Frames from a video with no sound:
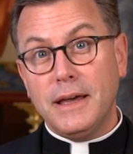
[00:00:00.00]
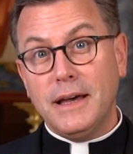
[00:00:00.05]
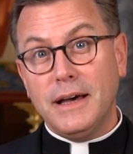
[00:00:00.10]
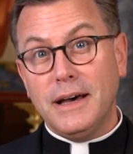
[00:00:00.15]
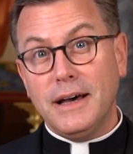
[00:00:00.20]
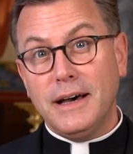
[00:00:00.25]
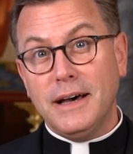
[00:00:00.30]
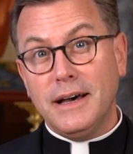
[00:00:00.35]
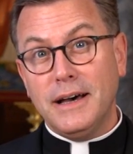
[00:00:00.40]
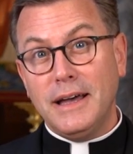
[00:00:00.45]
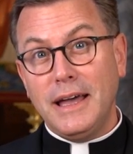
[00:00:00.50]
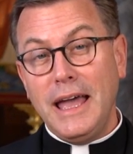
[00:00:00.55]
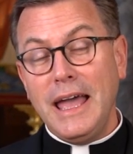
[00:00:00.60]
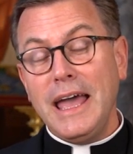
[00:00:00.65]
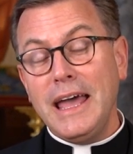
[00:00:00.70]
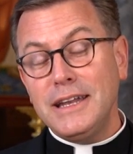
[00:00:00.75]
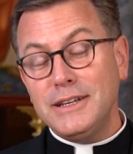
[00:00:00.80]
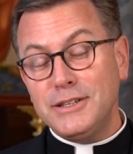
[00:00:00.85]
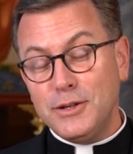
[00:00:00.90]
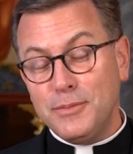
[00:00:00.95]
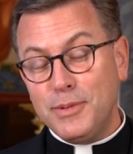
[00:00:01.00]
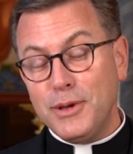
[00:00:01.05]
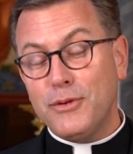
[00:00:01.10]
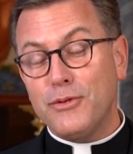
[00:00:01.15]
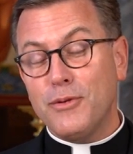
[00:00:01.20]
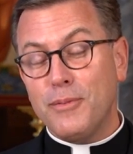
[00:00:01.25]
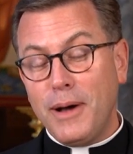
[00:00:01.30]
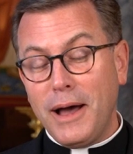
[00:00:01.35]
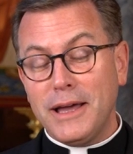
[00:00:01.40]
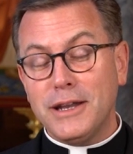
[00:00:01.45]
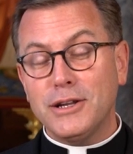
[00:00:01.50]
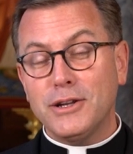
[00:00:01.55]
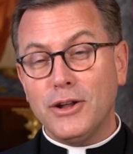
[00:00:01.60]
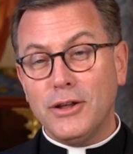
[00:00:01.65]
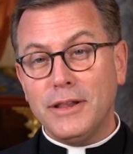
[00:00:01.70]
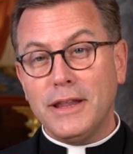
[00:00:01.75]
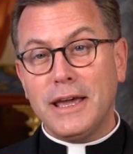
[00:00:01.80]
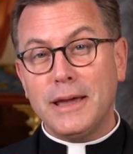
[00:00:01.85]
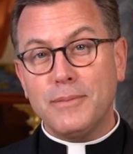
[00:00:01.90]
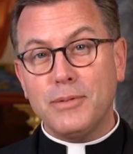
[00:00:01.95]
Uh, and to be reminded
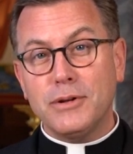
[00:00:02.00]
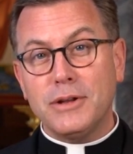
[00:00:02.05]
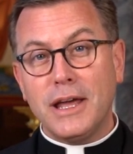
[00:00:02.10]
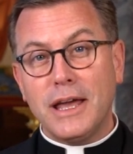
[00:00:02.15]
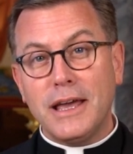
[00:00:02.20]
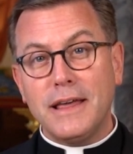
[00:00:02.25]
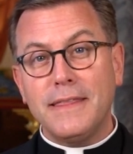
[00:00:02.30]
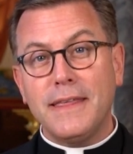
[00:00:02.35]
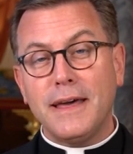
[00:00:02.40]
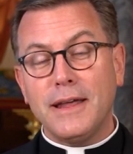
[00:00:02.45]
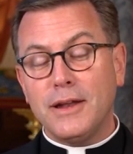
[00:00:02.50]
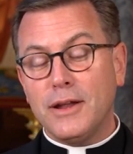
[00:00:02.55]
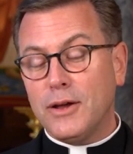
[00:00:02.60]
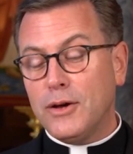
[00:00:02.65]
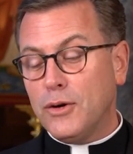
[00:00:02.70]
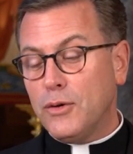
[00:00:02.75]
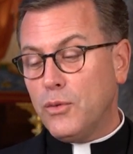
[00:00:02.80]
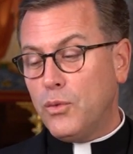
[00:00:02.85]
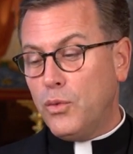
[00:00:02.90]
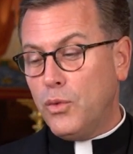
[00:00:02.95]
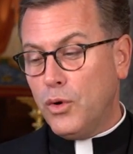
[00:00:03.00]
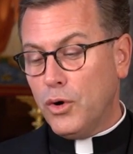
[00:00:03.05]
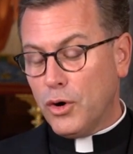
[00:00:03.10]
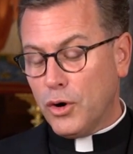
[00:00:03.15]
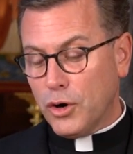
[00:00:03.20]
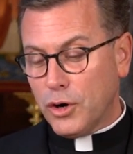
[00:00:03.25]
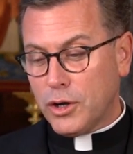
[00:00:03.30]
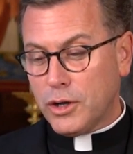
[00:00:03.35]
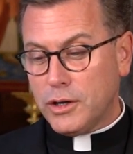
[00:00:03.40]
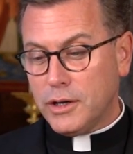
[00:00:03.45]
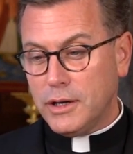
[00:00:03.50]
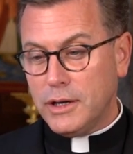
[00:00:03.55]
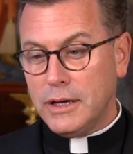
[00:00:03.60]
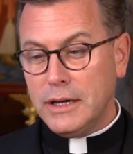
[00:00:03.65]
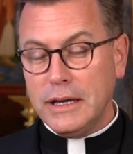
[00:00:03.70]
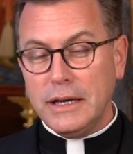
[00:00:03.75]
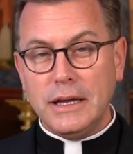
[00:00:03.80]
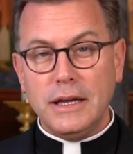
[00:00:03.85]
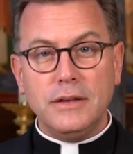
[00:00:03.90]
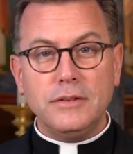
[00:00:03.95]
on Labor Day that work
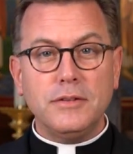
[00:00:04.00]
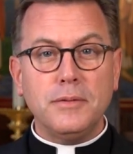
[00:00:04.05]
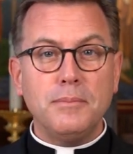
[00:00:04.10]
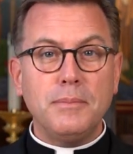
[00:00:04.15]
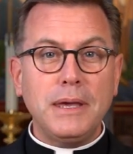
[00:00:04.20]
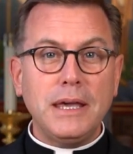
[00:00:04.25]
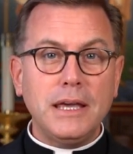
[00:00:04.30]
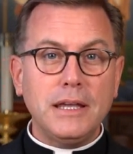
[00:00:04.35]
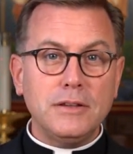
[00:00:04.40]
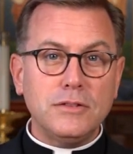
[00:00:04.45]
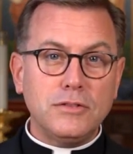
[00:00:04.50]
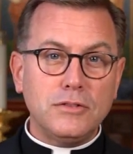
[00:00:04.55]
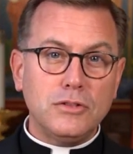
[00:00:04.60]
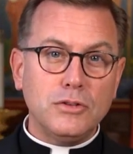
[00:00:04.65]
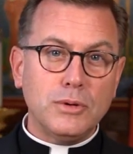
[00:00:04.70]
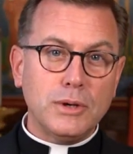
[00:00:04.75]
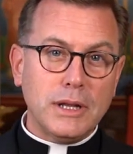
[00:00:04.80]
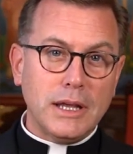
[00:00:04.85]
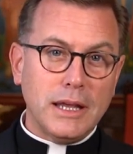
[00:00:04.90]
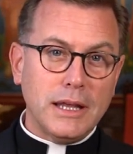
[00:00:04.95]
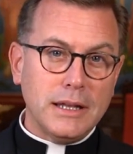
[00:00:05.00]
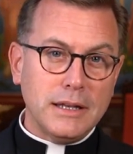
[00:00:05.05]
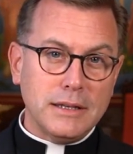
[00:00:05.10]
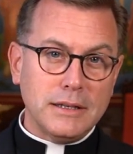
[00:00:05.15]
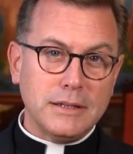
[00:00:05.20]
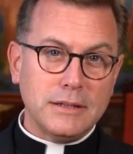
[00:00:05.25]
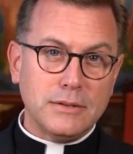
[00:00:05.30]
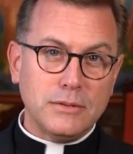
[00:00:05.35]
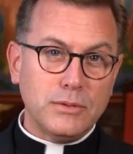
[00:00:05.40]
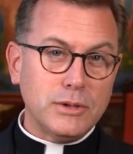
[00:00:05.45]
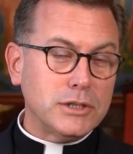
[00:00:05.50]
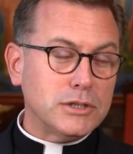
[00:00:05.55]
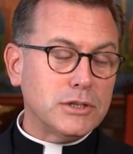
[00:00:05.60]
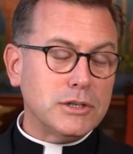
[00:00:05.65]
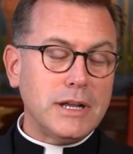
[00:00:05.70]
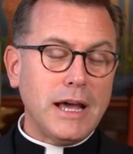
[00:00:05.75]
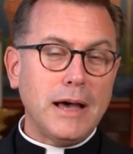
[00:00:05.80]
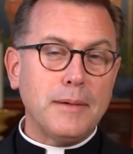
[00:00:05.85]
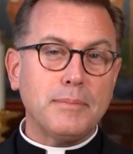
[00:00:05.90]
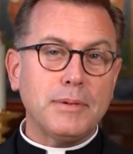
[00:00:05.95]
is a means to an end. We
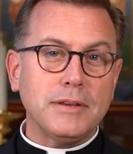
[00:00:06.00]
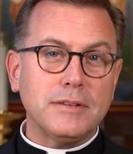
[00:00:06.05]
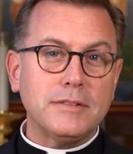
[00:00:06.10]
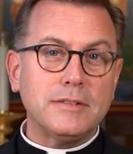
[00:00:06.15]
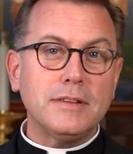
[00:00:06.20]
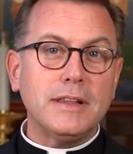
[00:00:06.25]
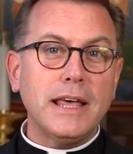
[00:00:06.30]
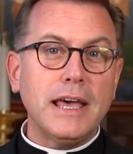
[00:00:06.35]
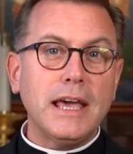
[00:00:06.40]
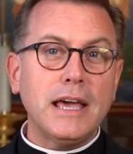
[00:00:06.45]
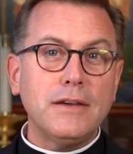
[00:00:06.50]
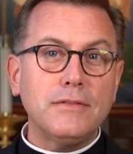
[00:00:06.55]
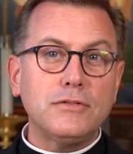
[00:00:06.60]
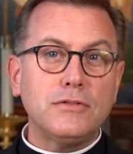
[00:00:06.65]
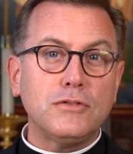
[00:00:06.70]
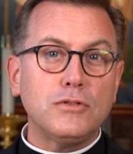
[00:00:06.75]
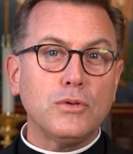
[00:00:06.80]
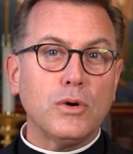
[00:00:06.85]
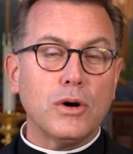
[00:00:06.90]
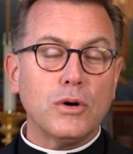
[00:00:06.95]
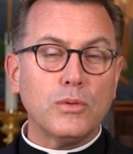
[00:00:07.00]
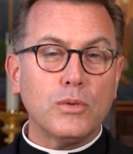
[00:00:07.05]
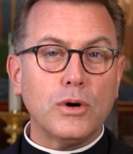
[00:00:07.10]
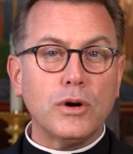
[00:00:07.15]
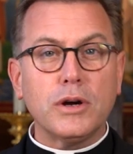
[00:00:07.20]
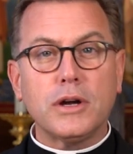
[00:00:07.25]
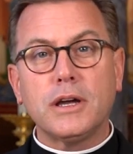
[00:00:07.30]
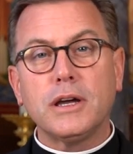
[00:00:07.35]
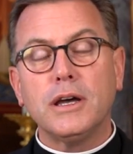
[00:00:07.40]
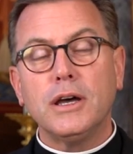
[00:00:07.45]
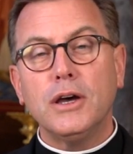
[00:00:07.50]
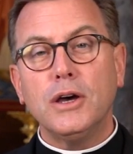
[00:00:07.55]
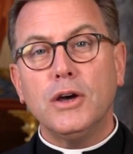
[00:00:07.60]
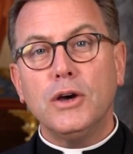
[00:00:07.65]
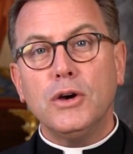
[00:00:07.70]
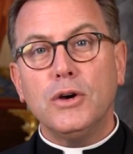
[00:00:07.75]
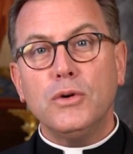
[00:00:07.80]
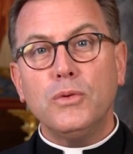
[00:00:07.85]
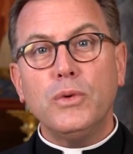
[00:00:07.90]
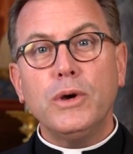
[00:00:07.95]
should not be slaves to our work.
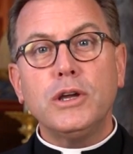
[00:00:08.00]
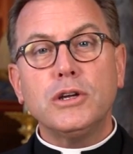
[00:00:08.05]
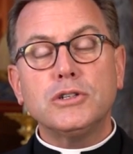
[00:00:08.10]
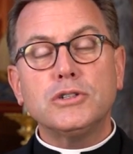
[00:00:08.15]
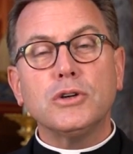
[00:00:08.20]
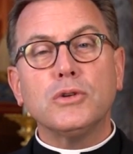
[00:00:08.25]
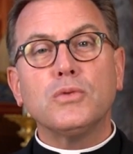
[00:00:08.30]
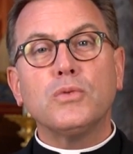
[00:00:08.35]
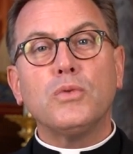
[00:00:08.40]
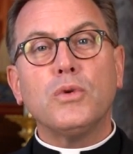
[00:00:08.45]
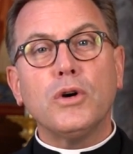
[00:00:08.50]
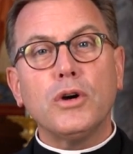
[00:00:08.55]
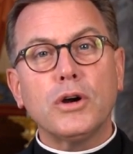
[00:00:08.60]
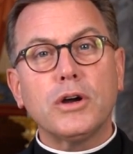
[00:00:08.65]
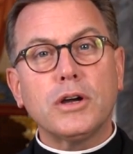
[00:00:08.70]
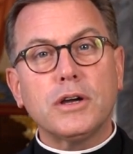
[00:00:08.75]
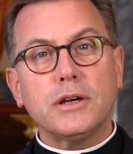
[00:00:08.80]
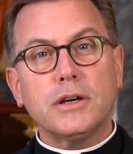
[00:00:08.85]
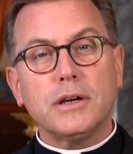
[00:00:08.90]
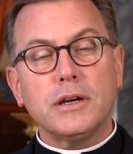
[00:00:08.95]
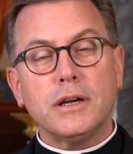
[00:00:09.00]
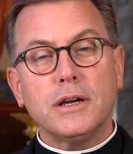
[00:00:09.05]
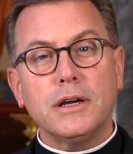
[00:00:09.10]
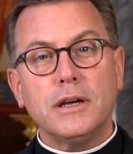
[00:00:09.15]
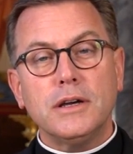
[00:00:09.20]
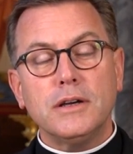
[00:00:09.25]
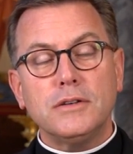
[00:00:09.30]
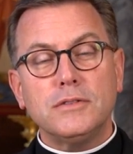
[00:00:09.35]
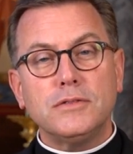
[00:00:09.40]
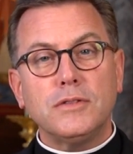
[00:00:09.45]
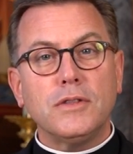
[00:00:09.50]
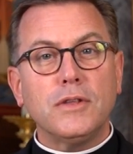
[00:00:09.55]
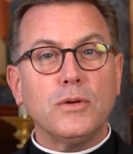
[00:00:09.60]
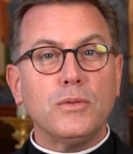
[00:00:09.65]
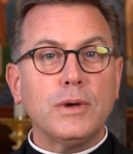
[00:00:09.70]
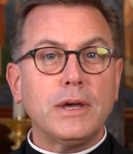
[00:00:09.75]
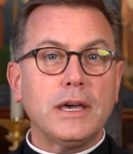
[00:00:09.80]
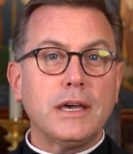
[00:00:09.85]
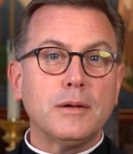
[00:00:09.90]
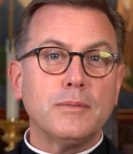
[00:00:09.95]
We should work so that
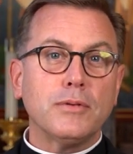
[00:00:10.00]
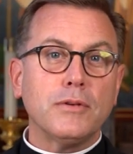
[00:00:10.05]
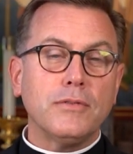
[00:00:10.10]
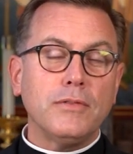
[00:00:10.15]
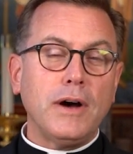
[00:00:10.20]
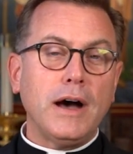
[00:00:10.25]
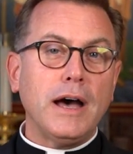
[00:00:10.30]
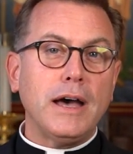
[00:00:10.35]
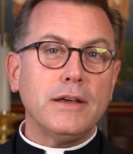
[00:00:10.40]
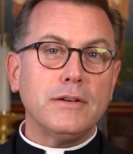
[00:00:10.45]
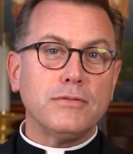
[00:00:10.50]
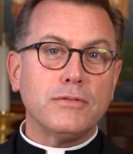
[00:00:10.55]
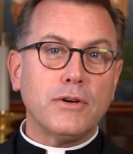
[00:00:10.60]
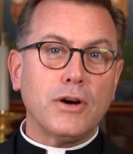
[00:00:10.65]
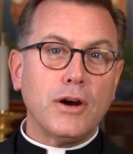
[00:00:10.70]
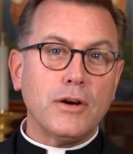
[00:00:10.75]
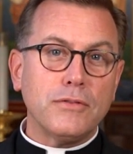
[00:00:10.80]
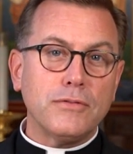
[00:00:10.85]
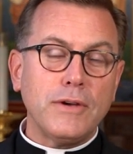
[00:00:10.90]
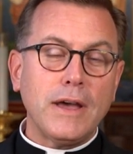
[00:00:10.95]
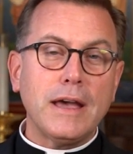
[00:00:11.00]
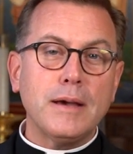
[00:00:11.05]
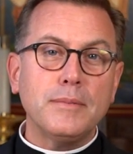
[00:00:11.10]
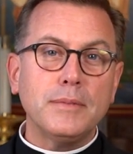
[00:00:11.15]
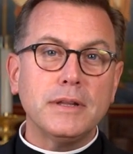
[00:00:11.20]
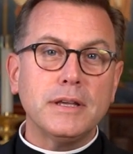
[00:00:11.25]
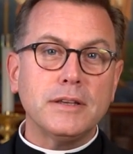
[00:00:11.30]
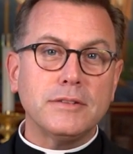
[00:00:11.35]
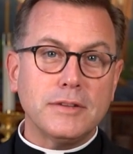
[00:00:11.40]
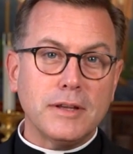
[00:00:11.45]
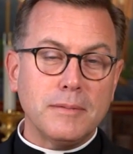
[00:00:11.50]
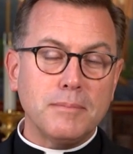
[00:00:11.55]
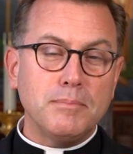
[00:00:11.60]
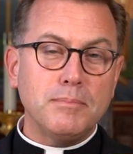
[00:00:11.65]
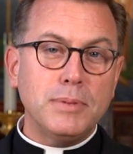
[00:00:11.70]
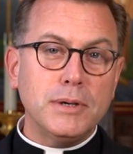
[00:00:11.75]
we can provide for our families and